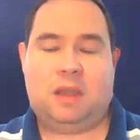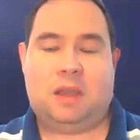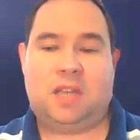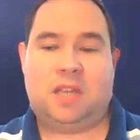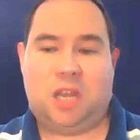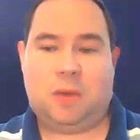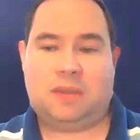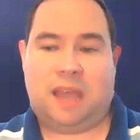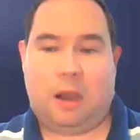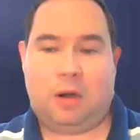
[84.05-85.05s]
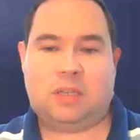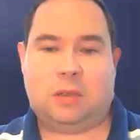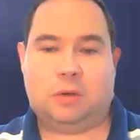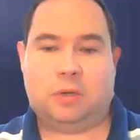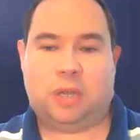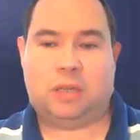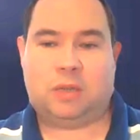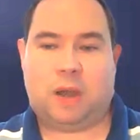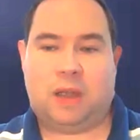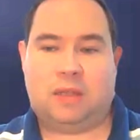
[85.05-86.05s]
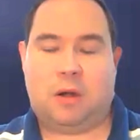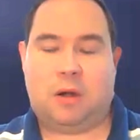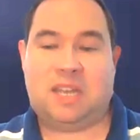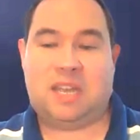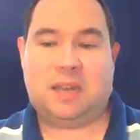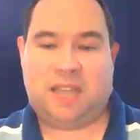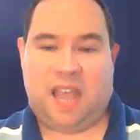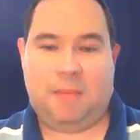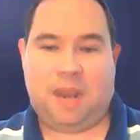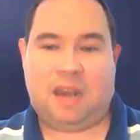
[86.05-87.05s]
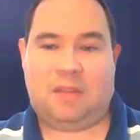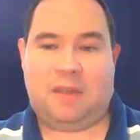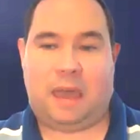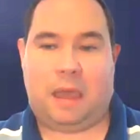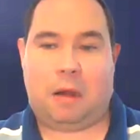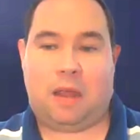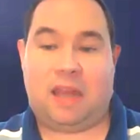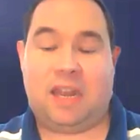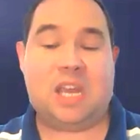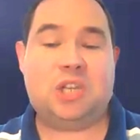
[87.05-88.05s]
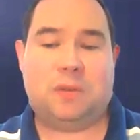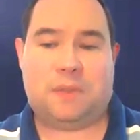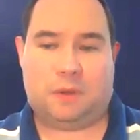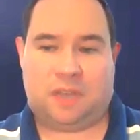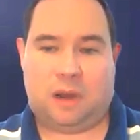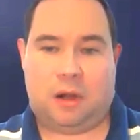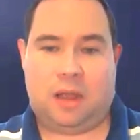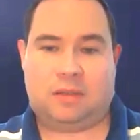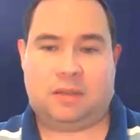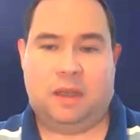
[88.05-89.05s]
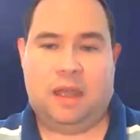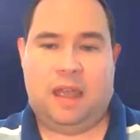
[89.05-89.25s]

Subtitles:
continuous air solutions, right, that are decontaminating the air in each of those areas.